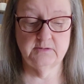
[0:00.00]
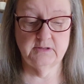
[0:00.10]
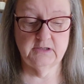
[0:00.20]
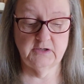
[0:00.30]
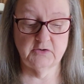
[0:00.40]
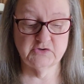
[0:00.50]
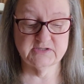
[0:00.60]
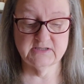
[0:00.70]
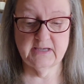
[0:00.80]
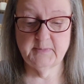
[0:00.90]
you know,
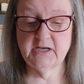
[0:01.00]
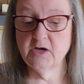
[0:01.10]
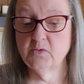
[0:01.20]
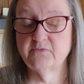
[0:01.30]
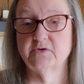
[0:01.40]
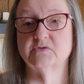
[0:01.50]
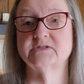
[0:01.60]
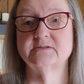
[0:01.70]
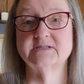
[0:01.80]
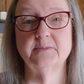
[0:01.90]
just let me know if
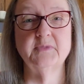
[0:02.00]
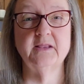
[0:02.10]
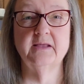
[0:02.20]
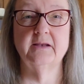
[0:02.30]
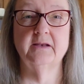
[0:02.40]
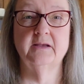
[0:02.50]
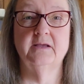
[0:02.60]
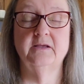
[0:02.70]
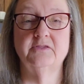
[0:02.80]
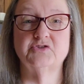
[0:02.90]
there's something that
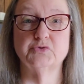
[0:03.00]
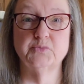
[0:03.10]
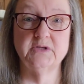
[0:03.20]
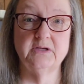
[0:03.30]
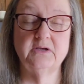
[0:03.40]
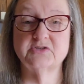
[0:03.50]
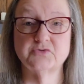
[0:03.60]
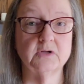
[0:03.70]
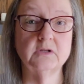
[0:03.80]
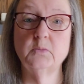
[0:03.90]
you're really
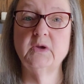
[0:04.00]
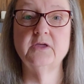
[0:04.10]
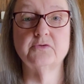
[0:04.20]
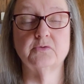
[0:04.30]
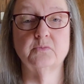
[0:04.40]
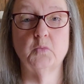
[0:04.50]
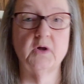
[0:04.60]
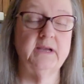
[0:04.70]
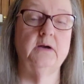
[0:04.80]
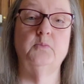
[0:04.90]
struggling with or
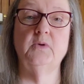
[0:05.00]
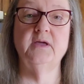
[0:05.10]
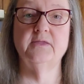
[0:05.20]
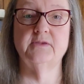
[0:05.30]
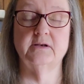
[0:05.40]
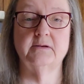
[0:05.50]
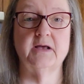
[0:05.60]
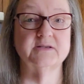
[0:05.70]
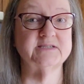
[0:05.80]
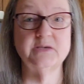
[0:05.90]
want help with, and
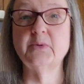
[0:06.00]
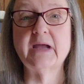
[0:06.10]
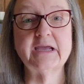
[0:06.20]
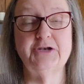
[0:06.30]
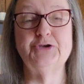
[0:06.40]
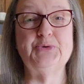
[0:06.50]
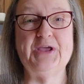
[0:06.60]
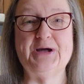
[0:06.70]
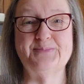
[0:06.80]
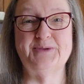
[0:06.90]
I'll see what I can do to
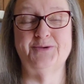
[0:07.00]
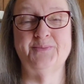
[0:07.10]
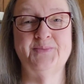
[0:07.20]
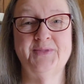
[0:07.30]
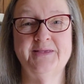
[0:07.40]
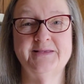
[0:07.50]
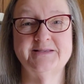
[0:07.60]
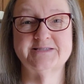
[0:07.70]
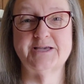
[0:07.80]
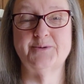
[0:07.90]
help you.
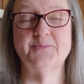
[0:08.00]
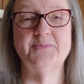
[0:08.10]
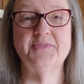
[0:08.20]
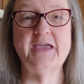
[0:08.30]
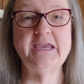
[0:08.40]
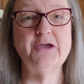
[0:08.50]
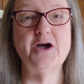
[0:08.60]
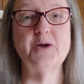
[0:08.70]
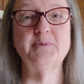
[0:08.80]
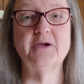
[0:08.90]
So thank you. I
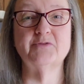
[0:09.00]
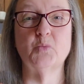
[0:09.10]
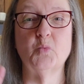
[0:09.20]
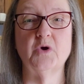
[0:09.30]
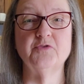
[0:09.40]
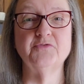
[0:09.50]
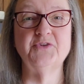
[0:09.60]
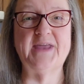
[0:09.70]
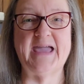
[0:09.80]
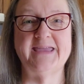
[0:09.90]
hope you have a wonderful
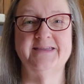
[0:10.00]
day.